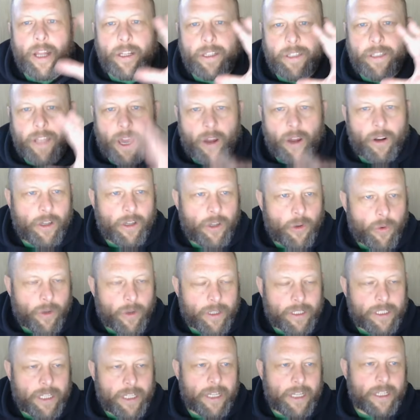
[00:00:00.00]
download your
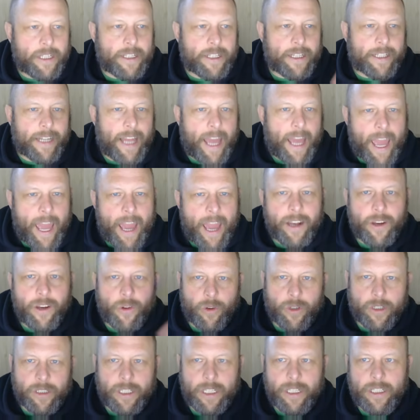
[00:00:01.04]
extension, add your
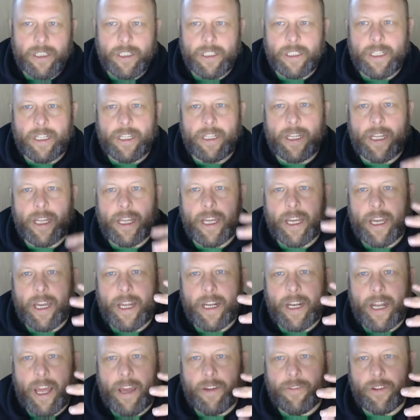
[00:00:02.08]
extension in here,
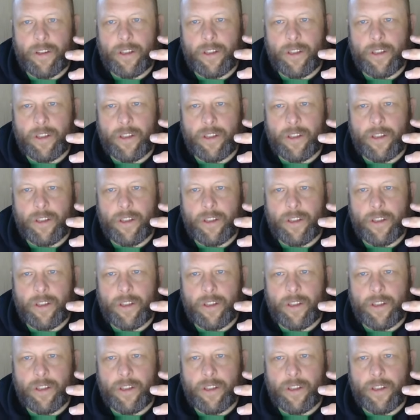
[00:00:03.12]
and have it